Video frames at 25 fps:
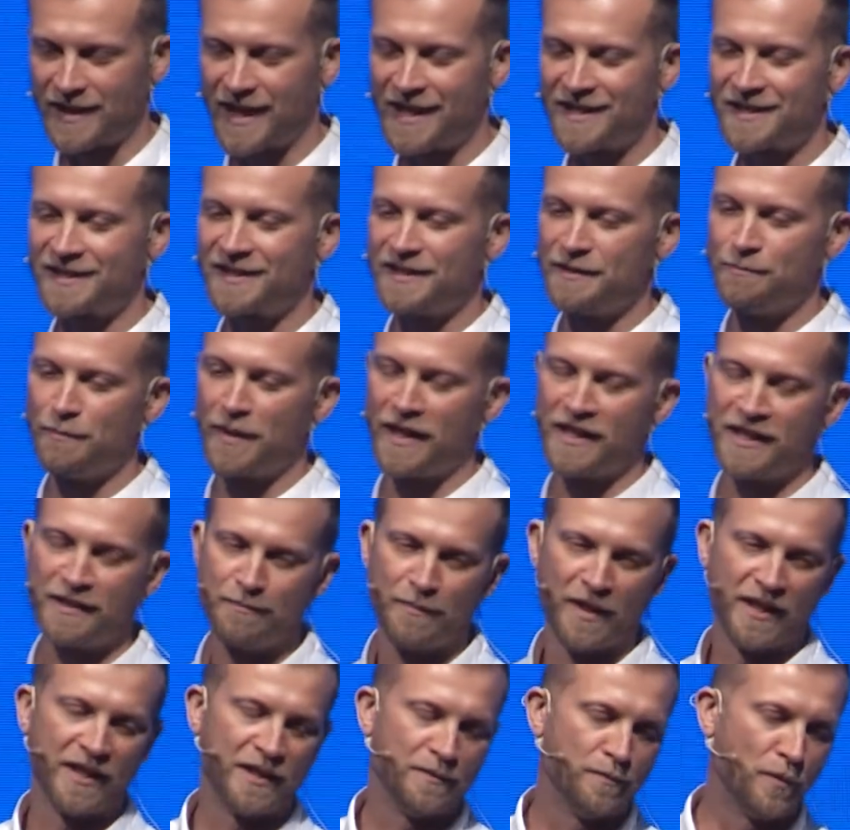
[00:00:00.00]
actually many,
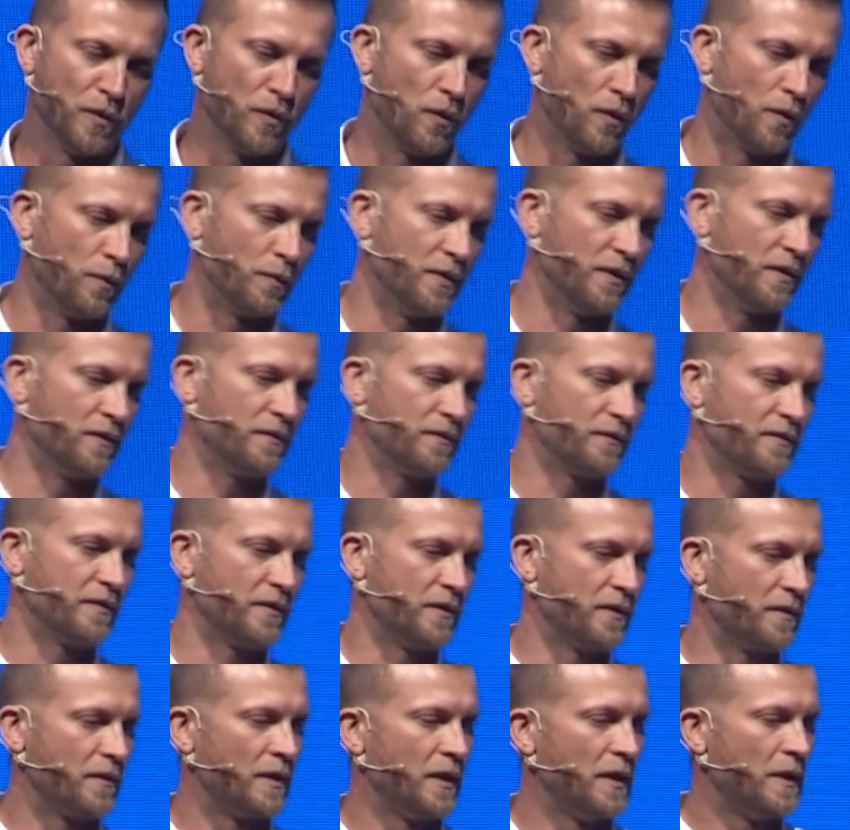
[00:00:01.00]
many more, but for
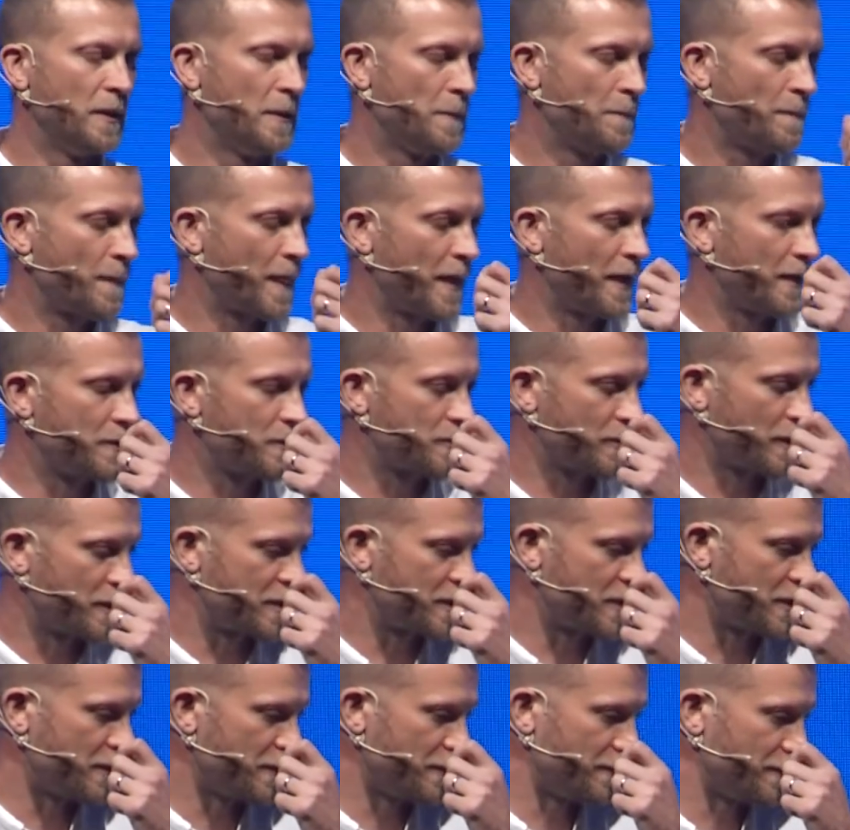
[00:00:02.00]
the
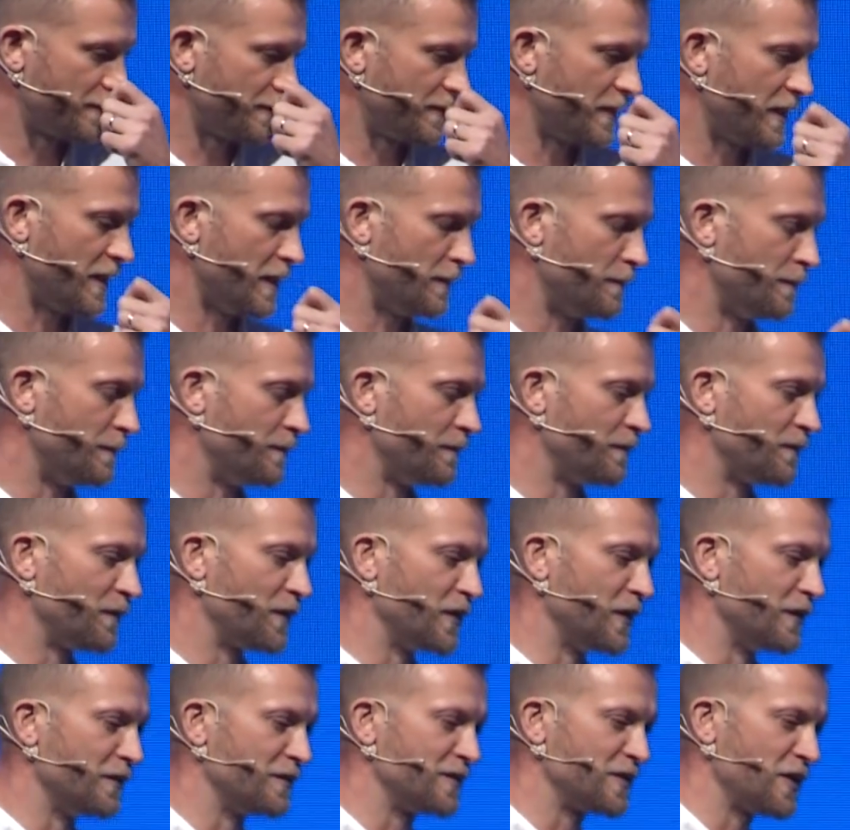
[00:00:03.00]
interest of
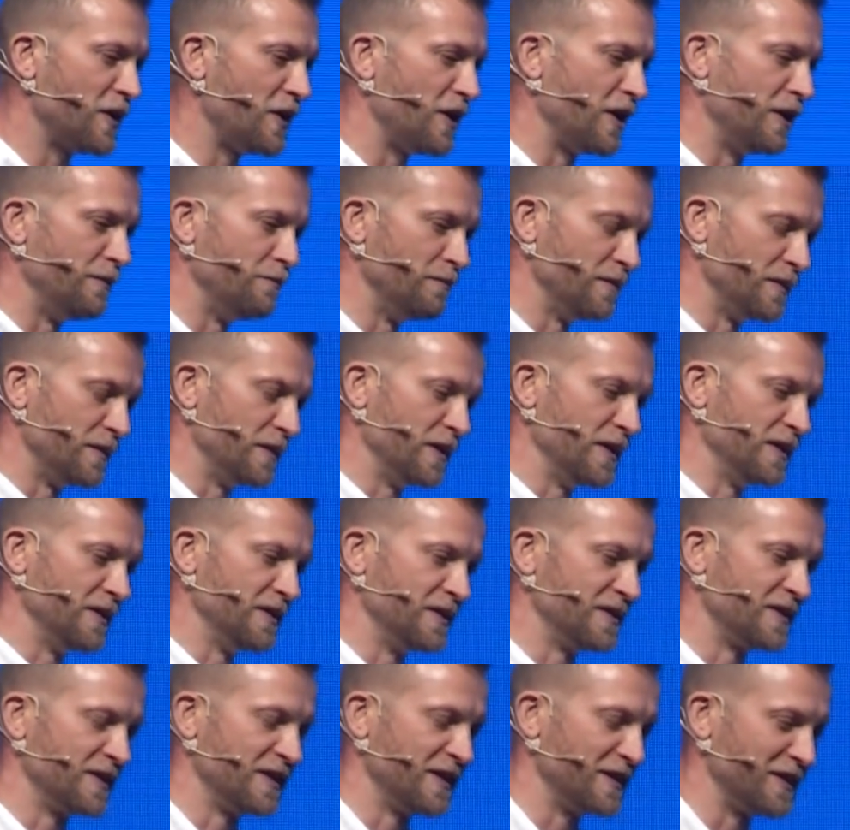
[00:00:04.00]
time
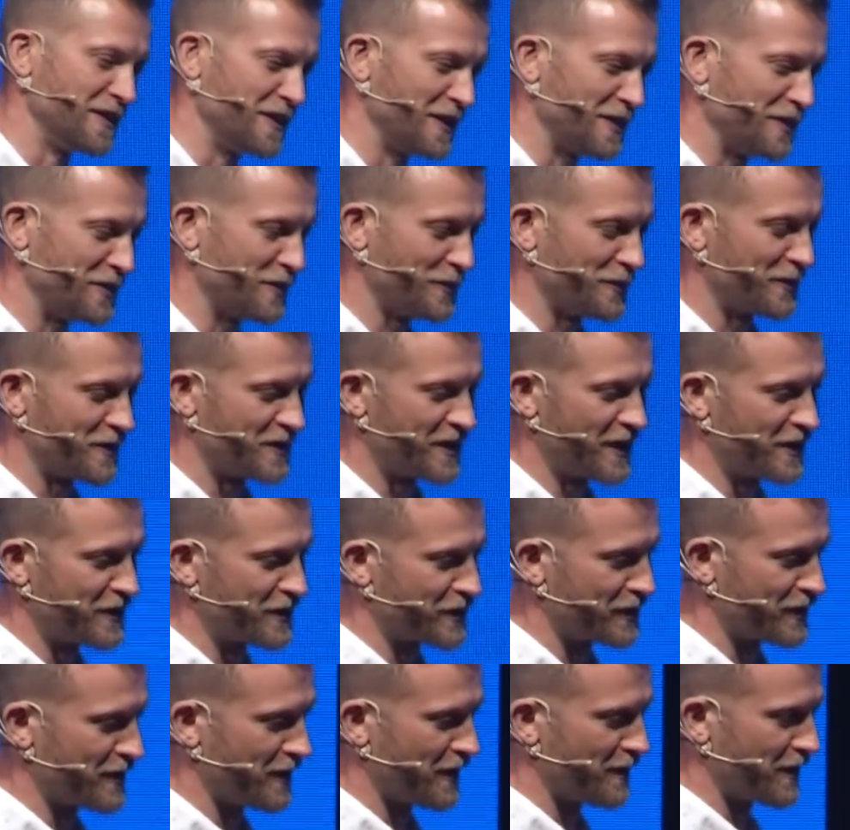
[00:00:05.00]
and your
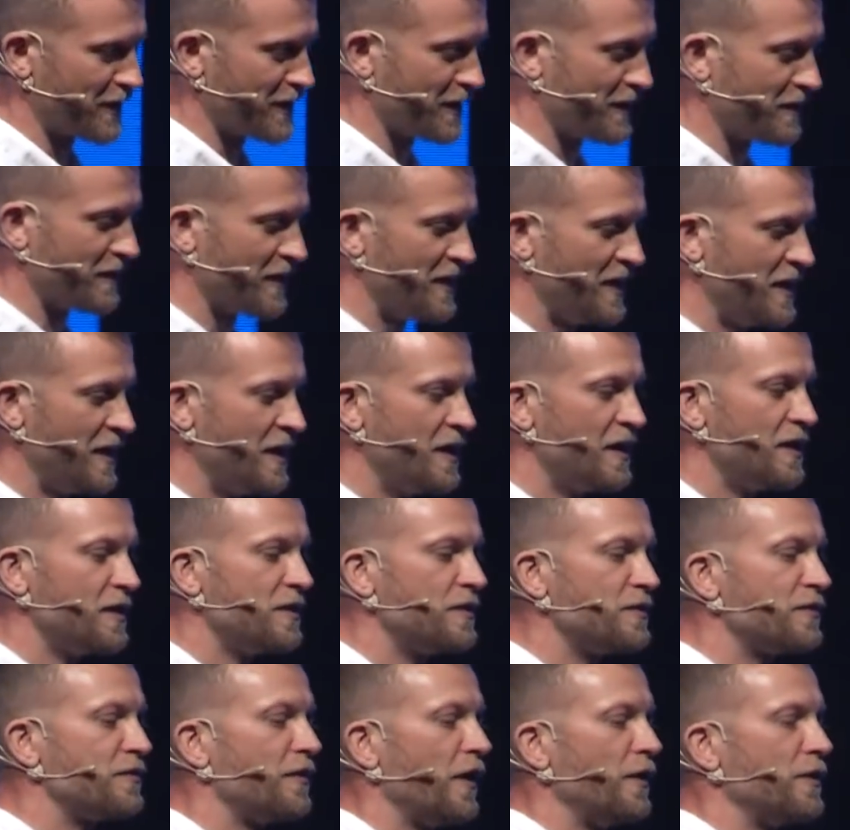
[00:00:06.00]
attention, I'm going to
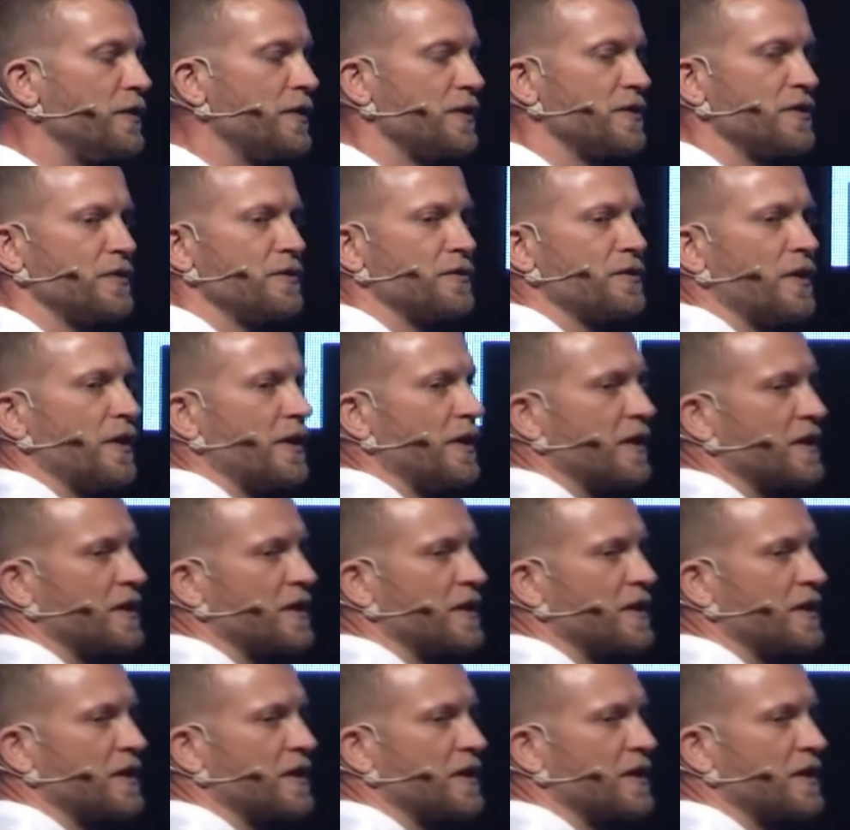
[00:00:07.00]
focus on trying to